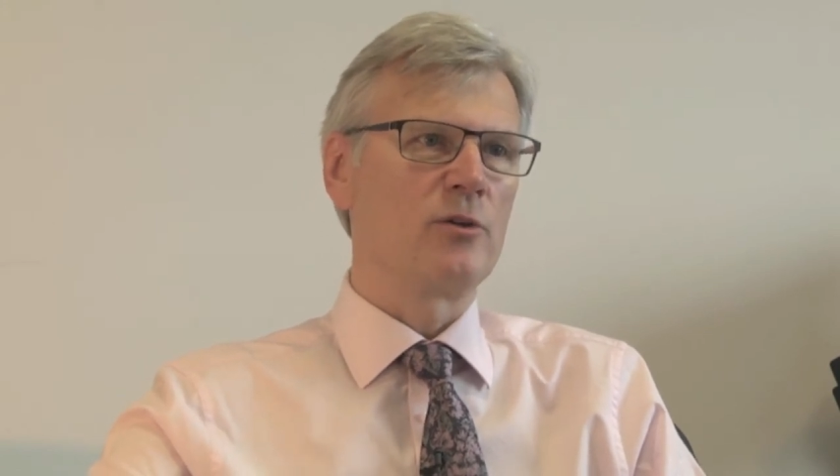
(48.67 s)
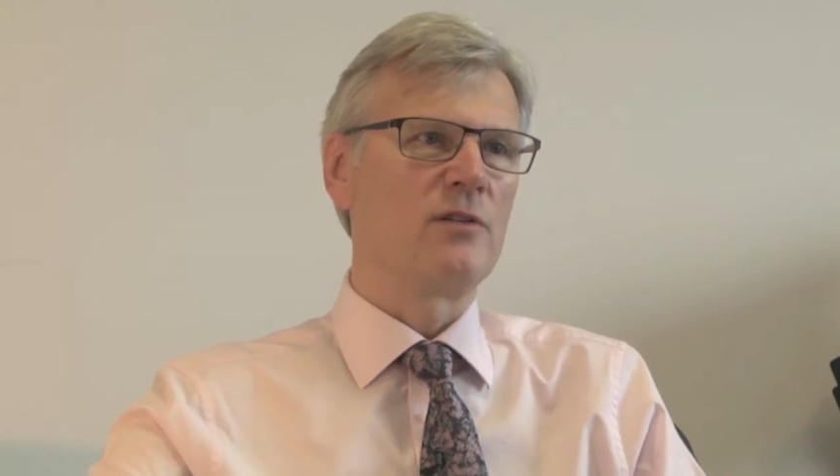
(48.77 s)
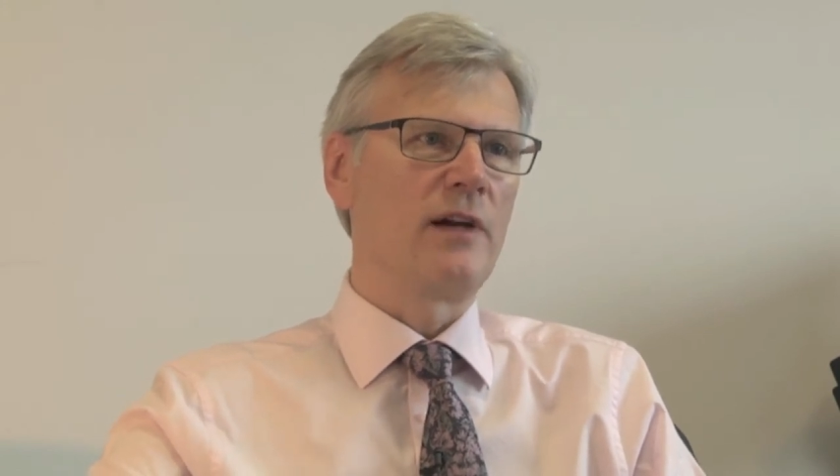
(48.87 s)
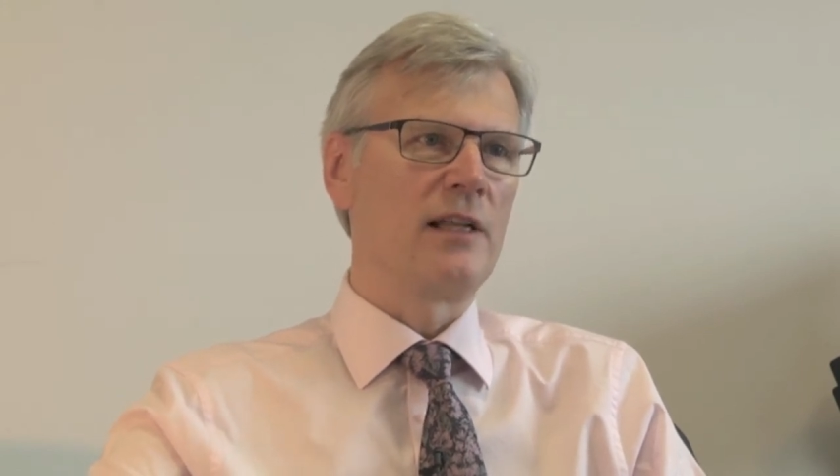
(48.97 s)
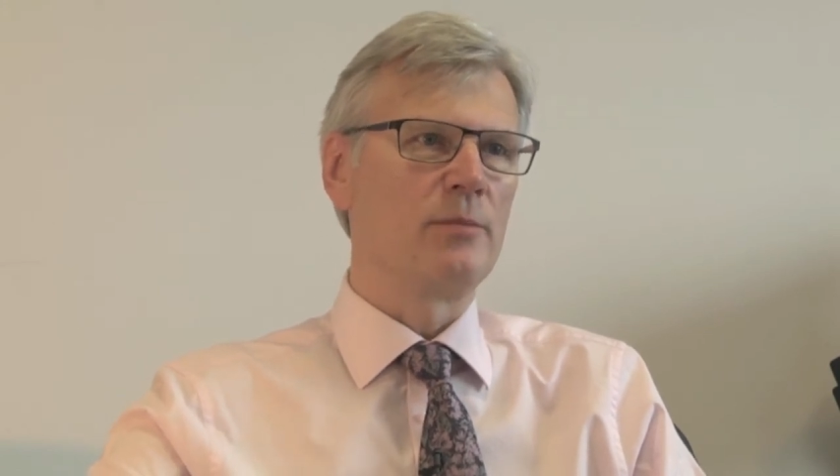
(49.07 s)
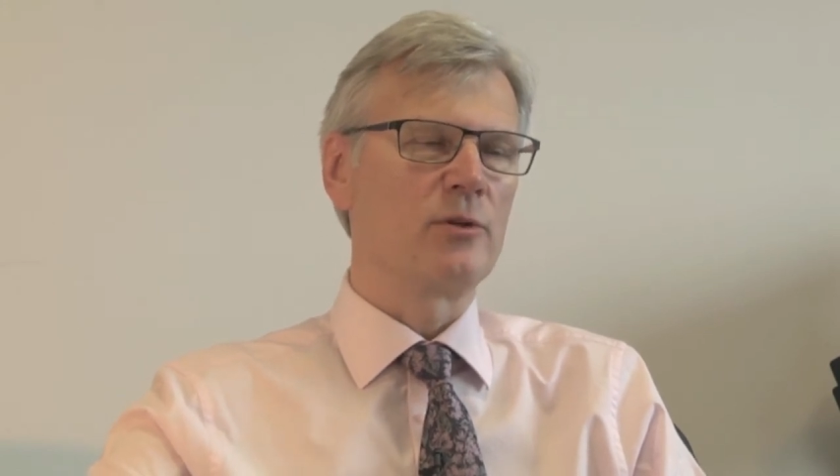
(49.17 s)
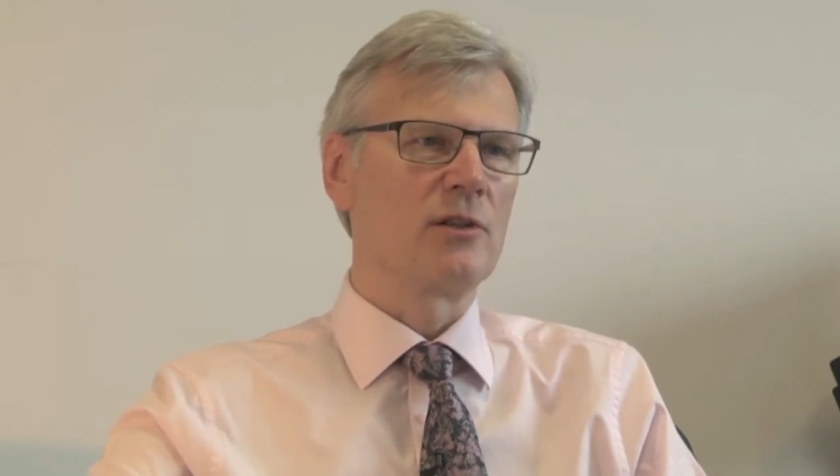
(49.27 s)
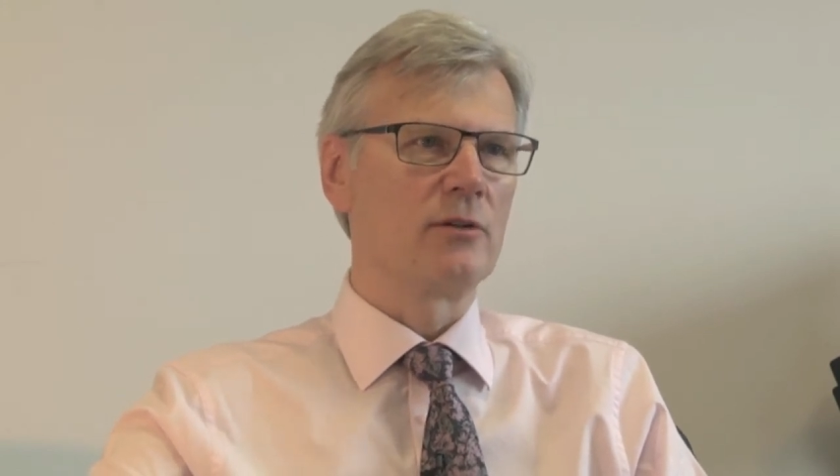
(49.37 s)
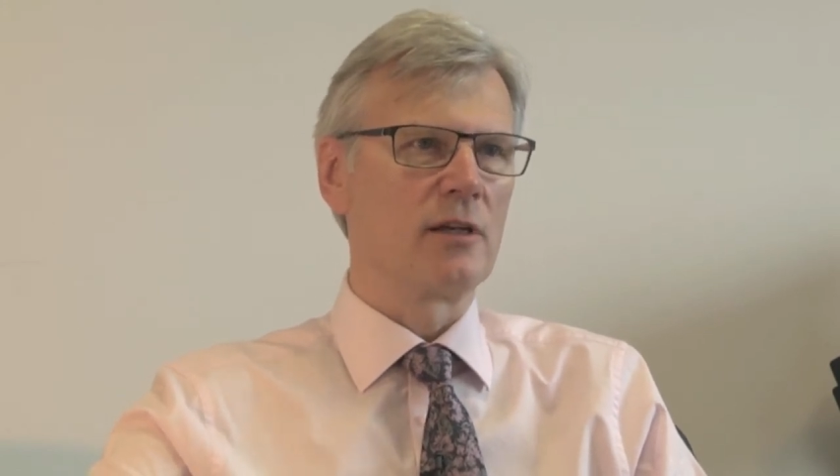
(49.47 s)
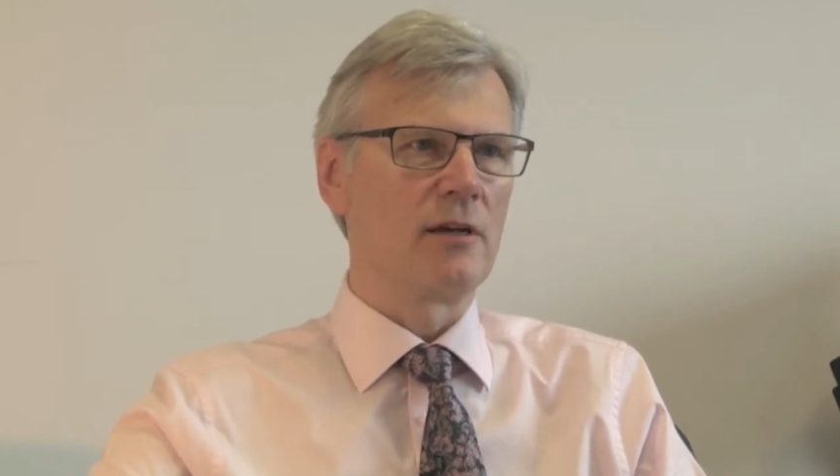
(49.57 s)
not available
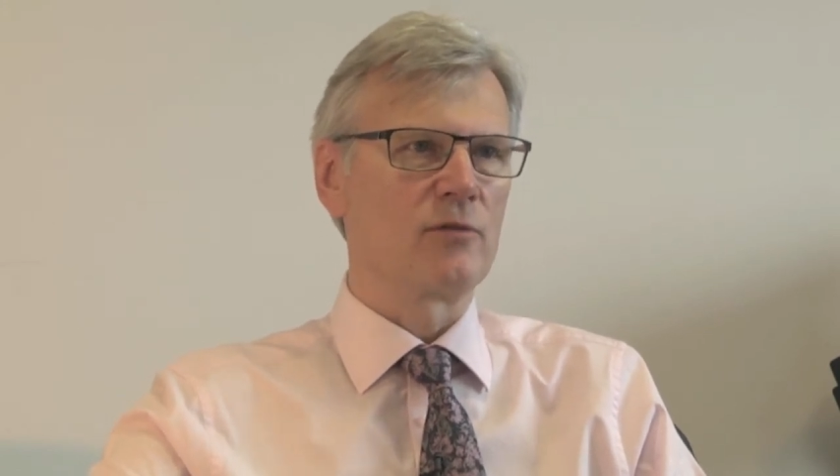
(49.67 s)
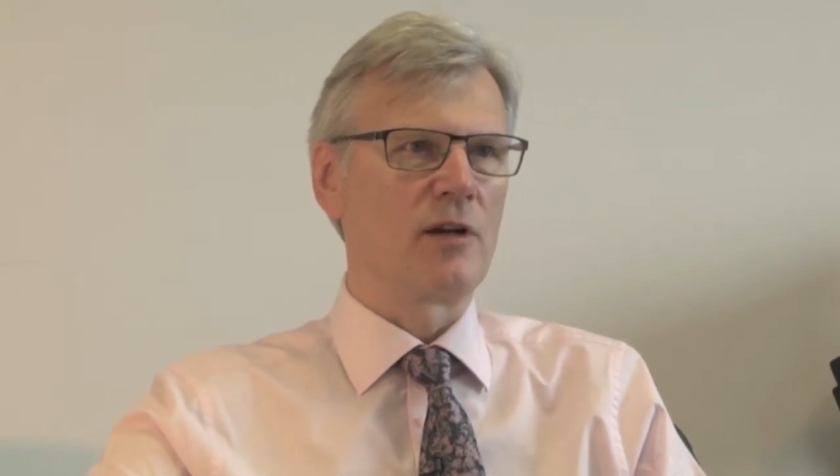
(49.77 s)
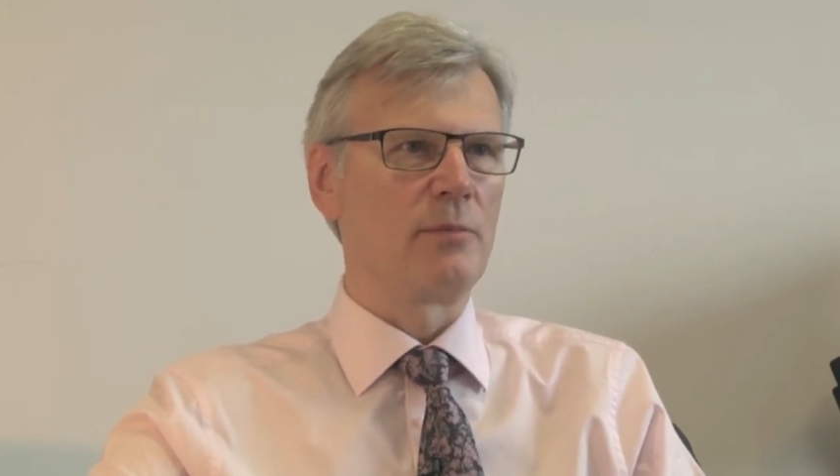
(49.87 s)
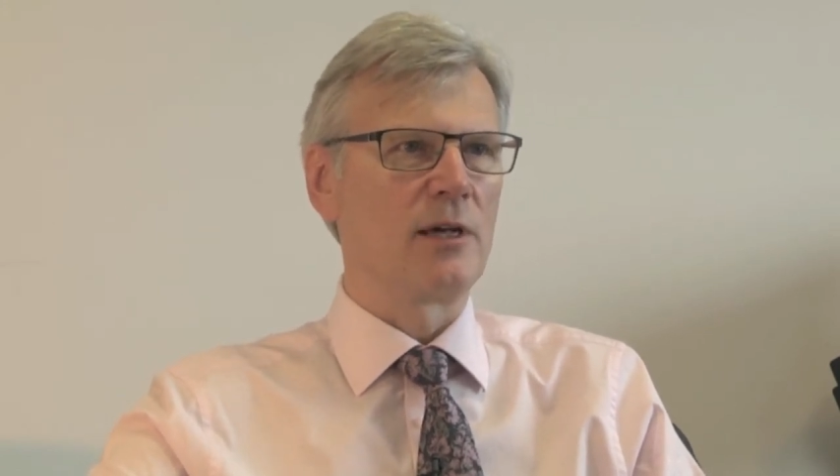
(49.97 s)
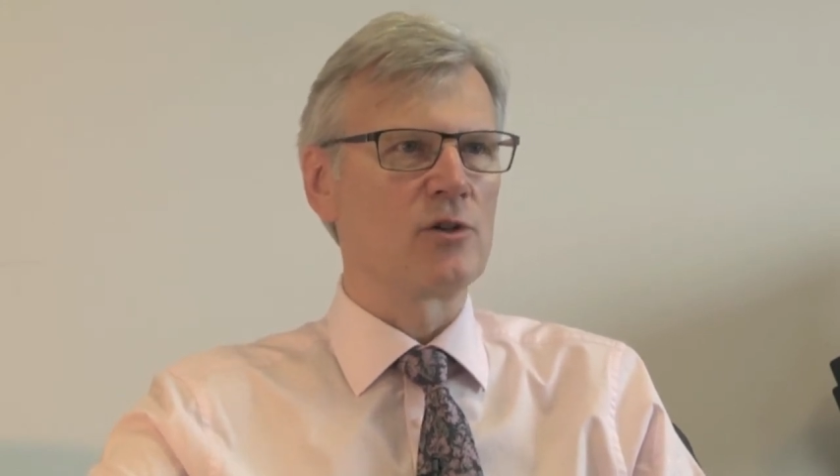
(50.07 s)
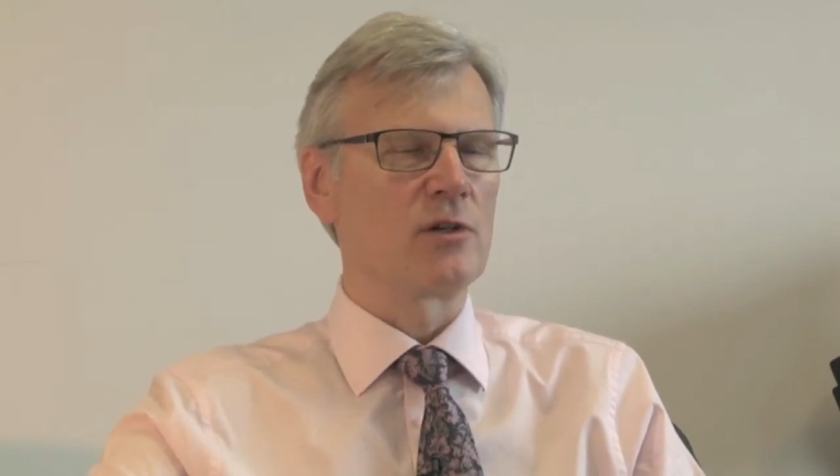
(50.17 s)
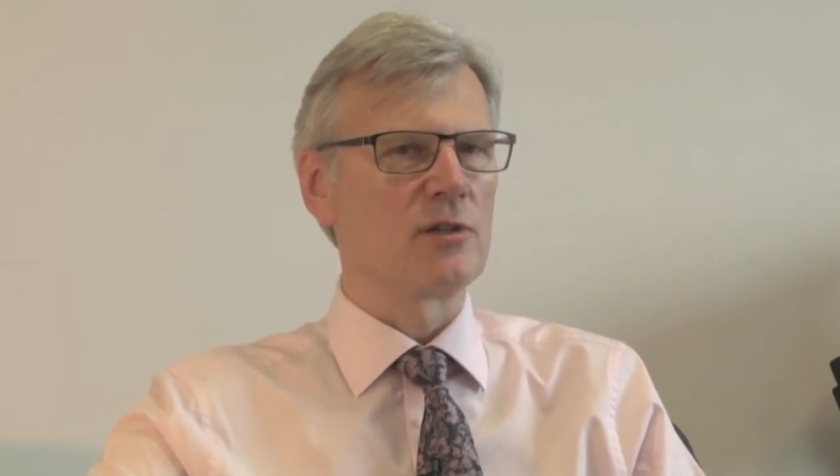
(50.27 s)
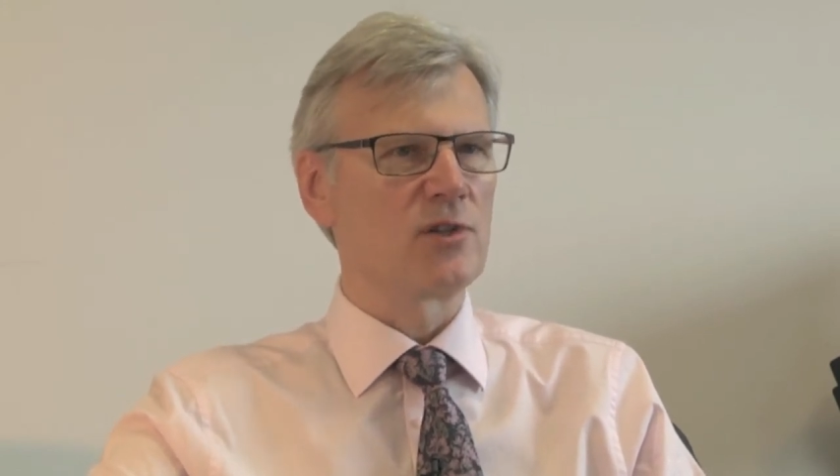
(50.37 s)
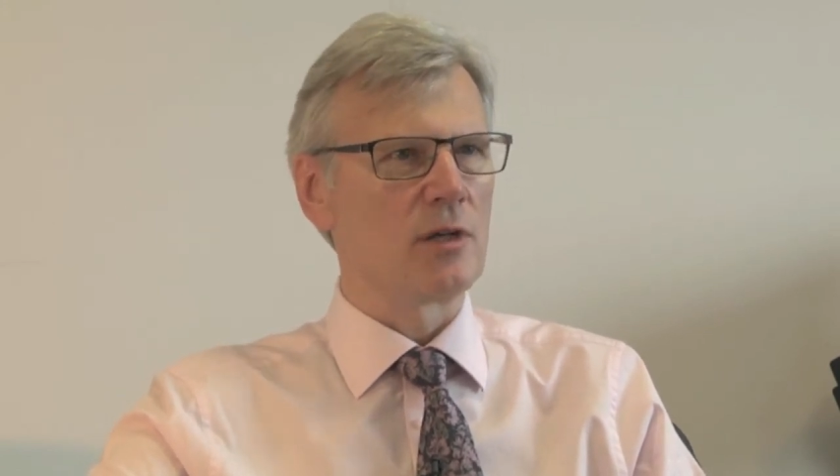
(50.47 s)
to look after our patients.